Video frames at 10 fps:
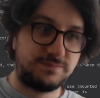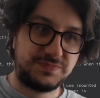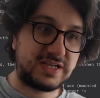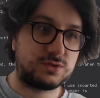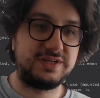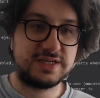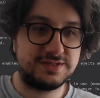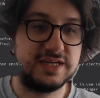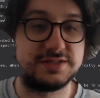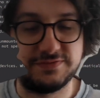that's all it does.
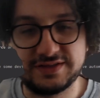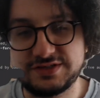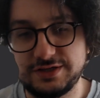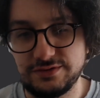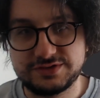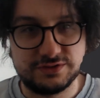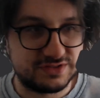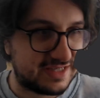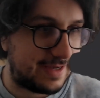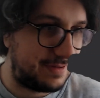It's fun to use. You can
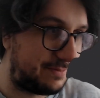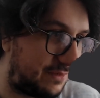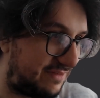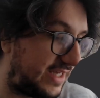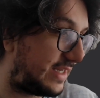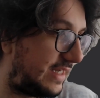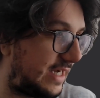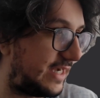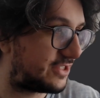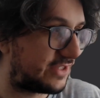scare people with it. Uh,
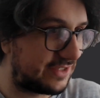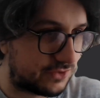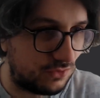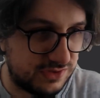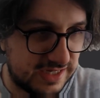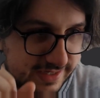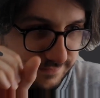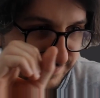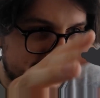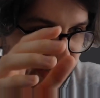I just think it's cool that I can
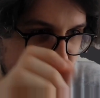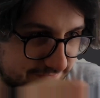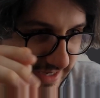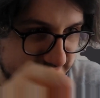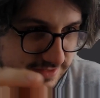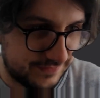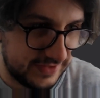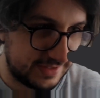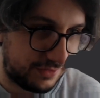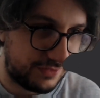physically affect
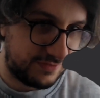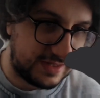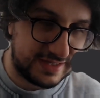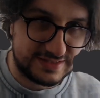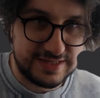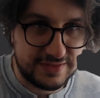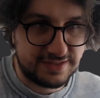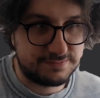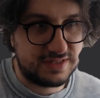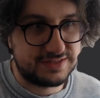something like
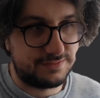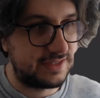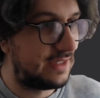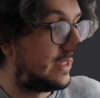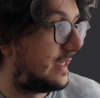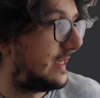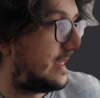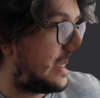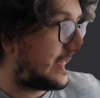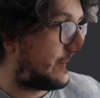10,000 miles away.
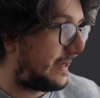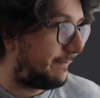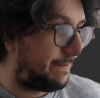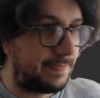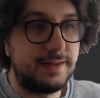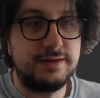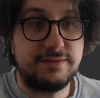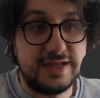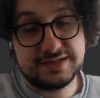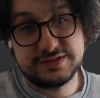Anyway,
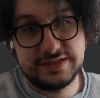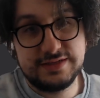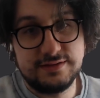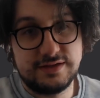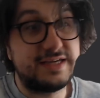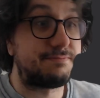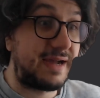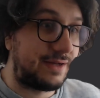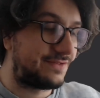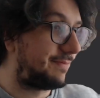next thing is
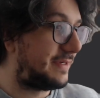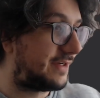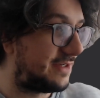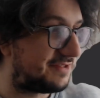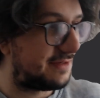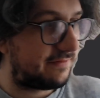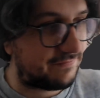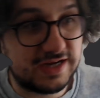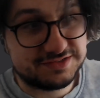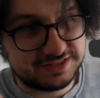mount because
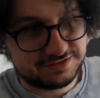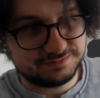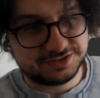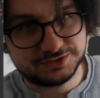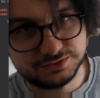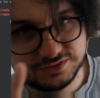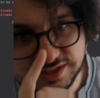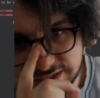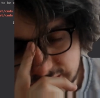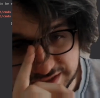file systems are cool
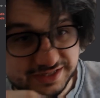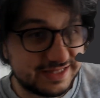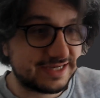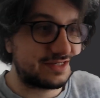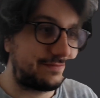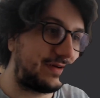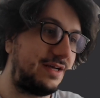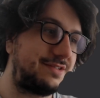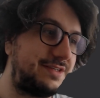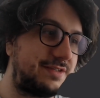and connecting file
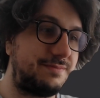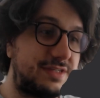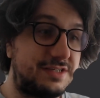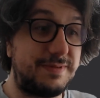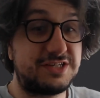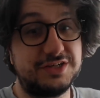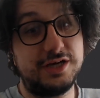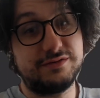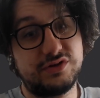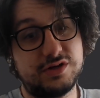systems, especially
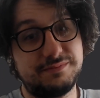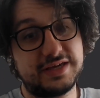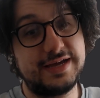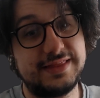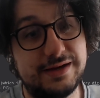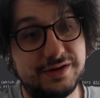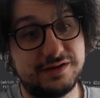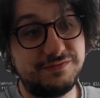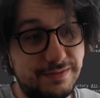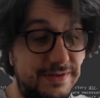over a complicated network
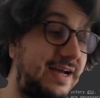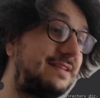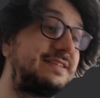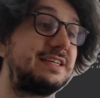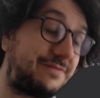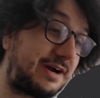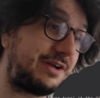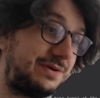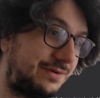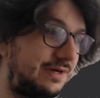of VPNs, is very
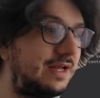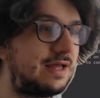cool.